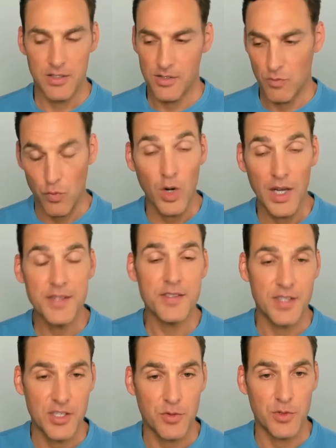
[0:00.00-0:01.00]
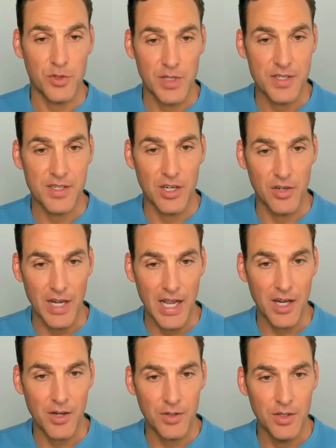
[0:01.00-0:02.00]
runs this retreat center
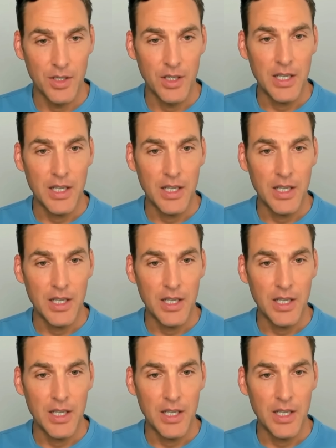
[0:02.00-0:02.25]
now